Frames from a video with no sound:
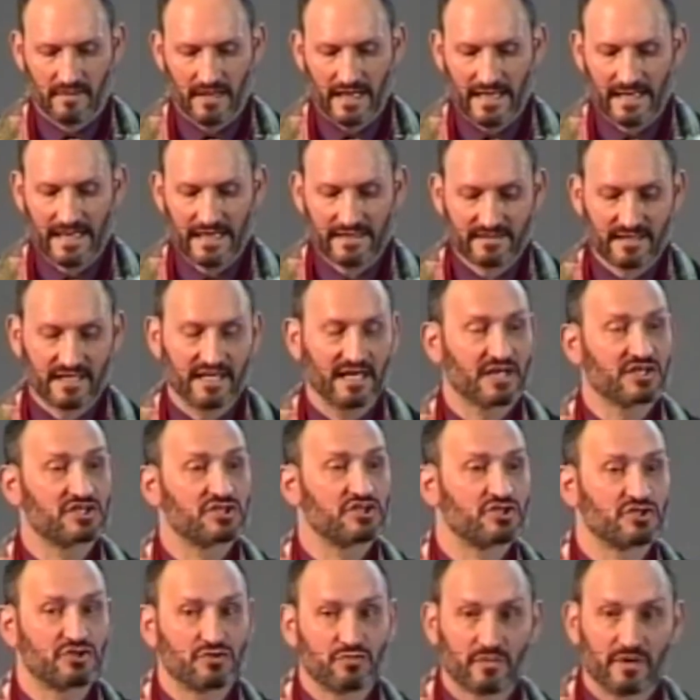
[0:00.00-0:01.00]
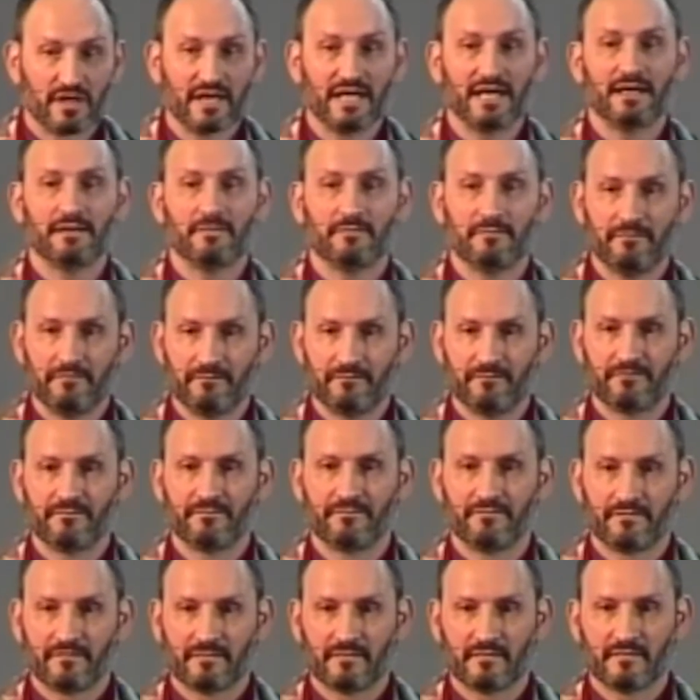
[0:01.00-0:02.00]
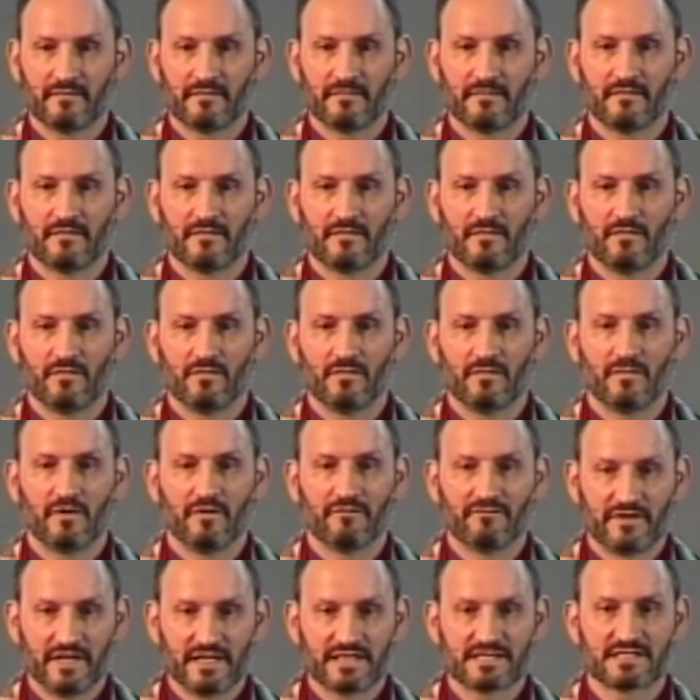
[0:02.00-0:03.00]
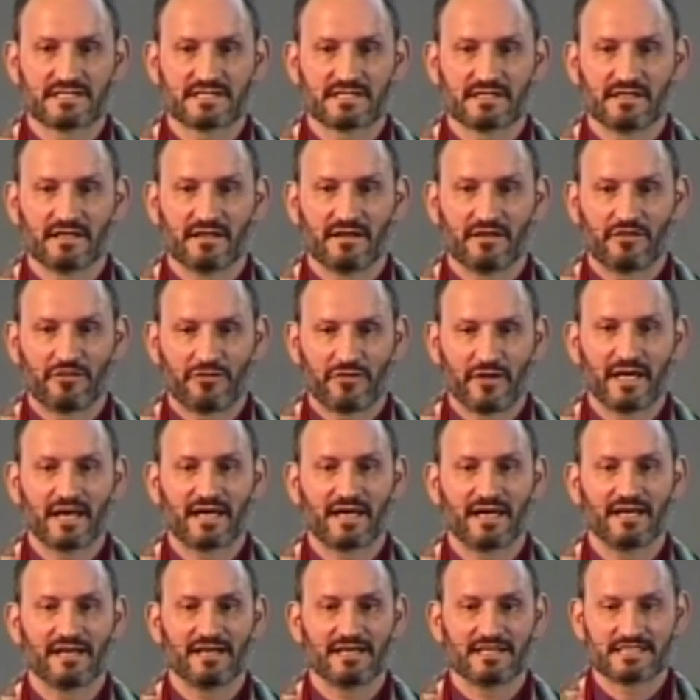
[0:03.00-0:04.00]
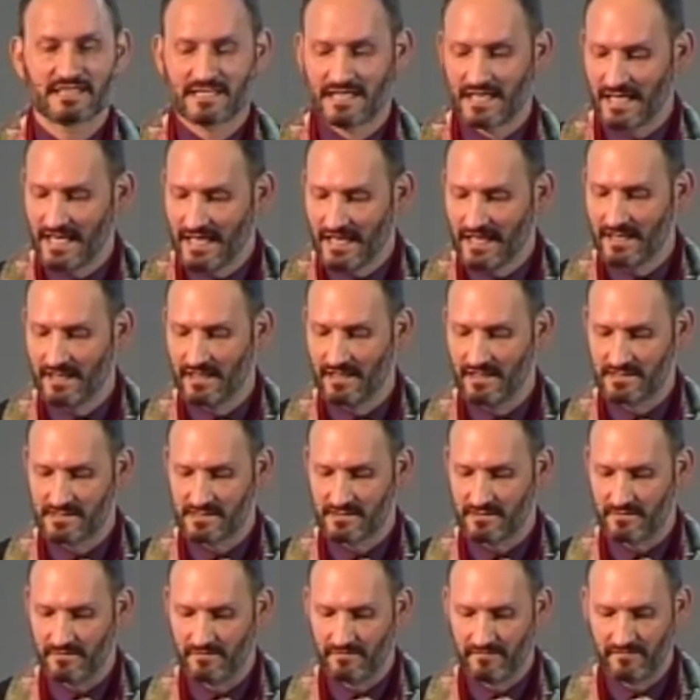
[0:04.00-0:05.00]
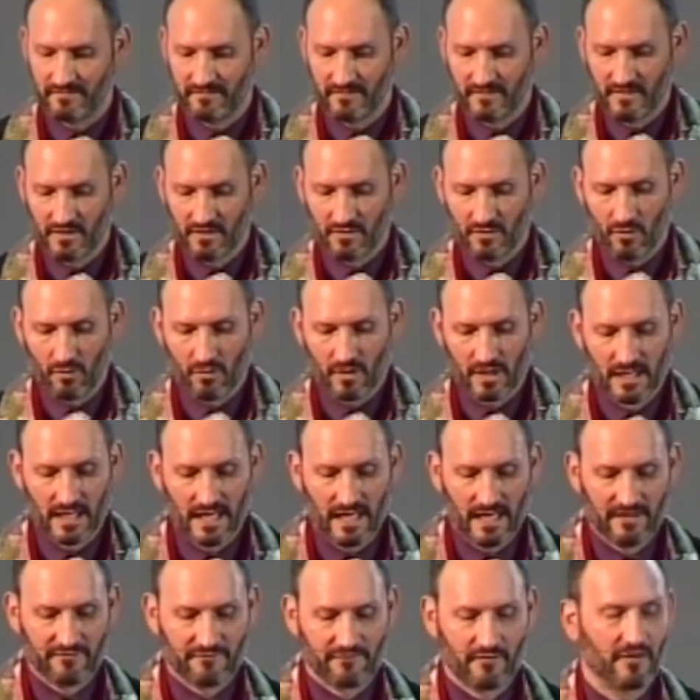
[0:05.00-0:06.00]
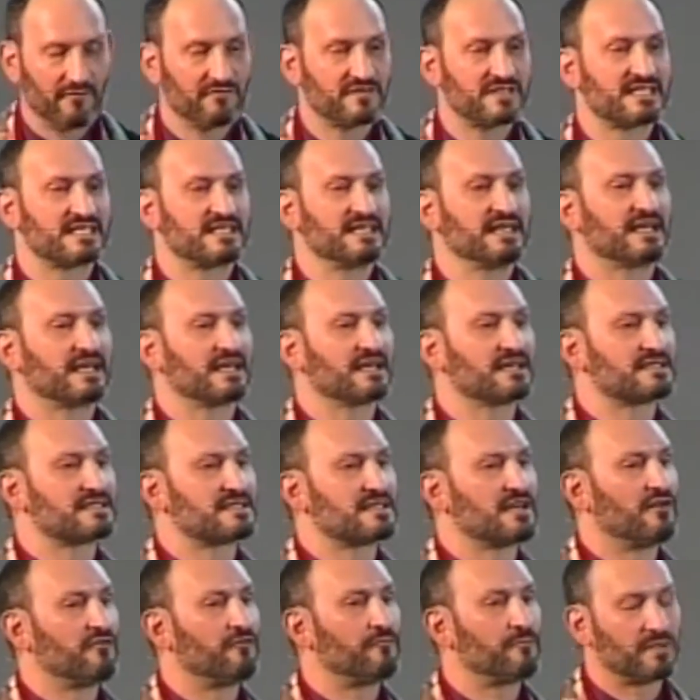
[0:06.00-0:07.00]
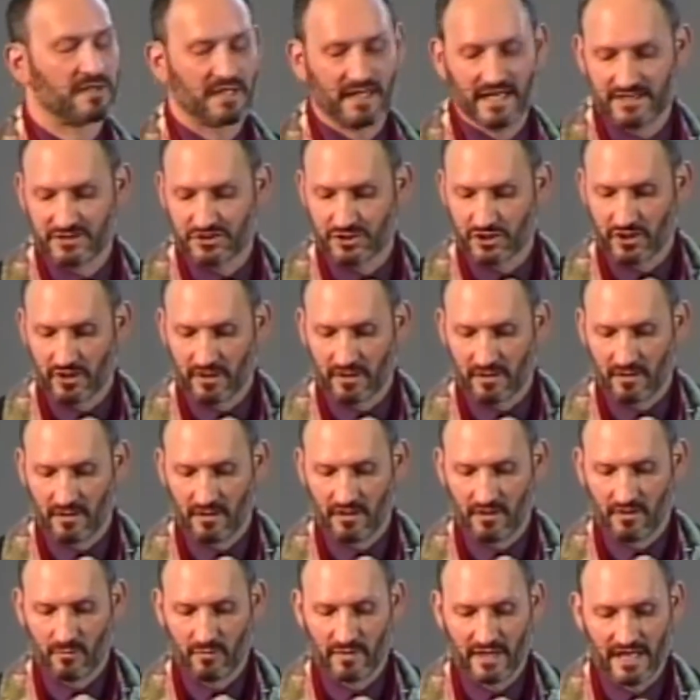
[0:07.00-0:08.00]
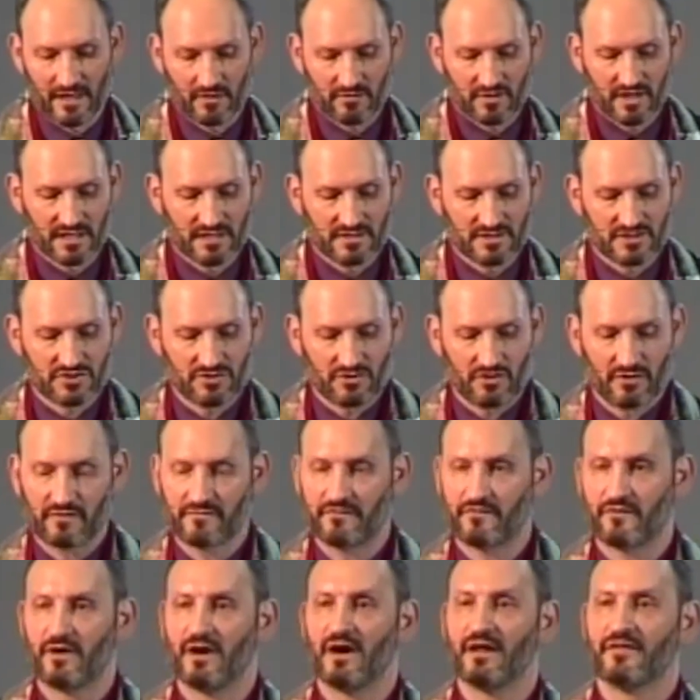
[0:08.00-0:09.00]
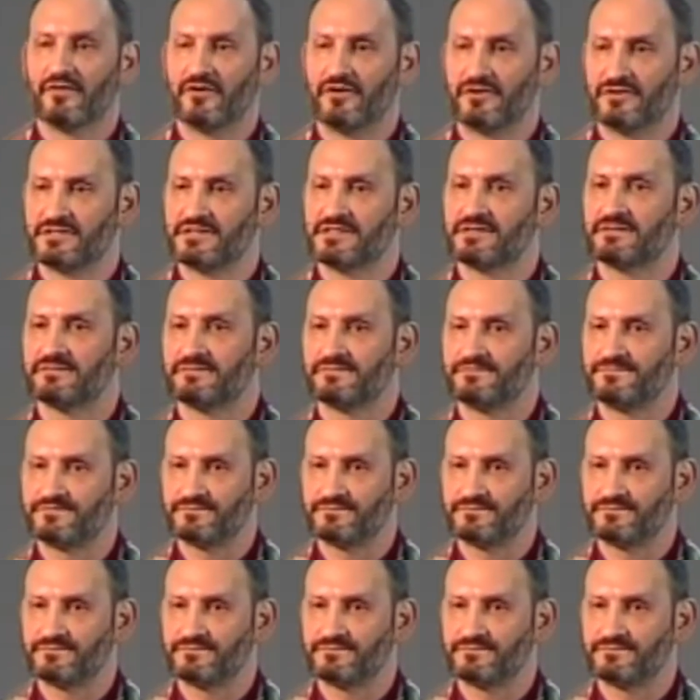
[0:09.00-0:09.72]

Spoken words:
And at the extreme of this thinking is hedonism, or a life of seeking self-pleasure without concern for others.